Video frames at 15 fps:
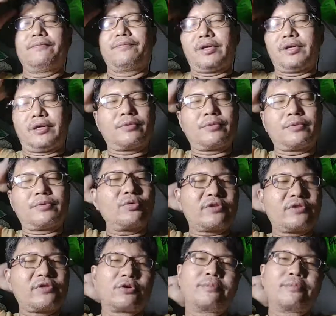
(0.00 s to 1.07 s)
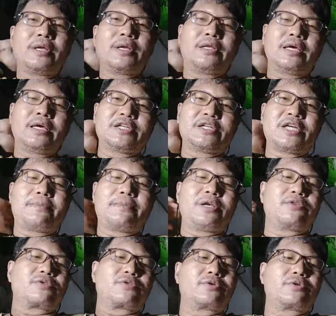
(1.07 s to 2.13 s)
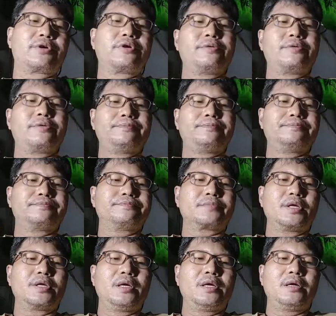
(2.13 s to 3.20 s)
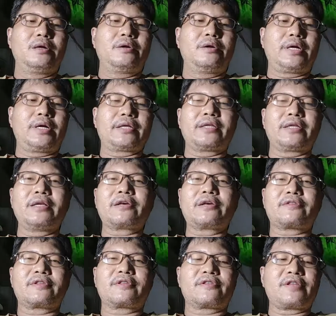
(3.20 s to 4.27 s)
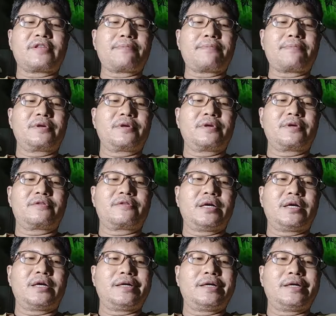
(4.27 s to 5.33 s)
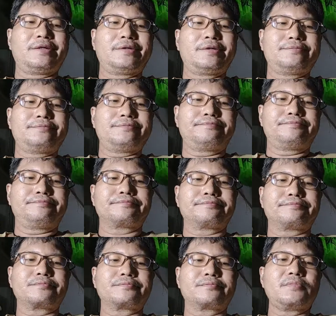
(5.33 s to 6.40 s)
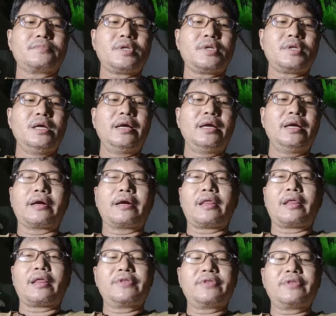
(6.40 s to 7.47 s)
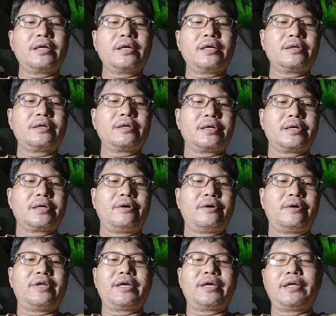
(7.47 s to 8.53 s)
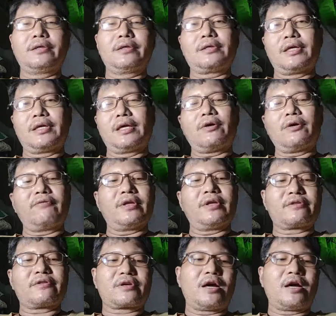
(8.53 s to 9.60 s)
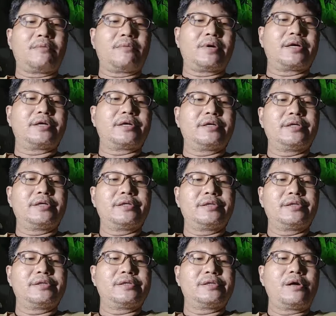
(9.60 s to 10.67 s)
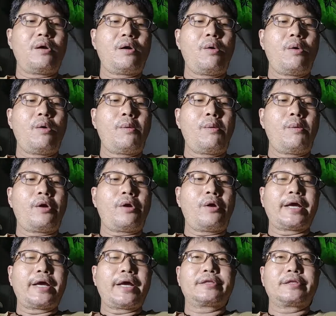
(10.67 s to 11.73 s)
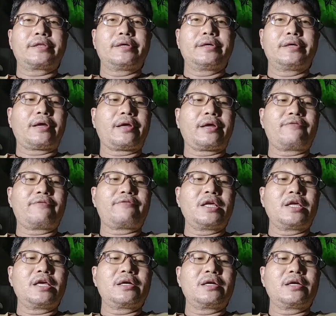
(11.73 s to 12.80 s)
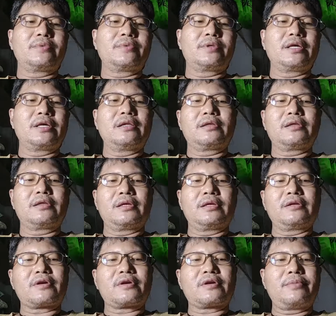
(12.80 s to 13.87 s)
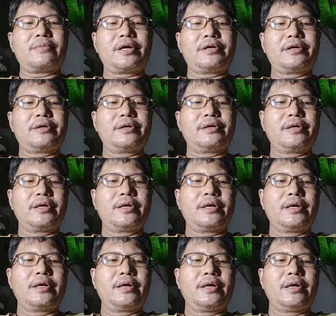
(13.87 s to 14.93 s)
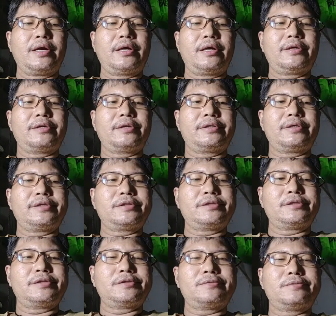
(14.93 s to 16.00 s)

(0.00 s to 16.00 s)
producing or building a Japanese sword. All right, the next step is the crafting of the hilt and of the scabbard. All right, crafting of the hilt and the scabbard, and the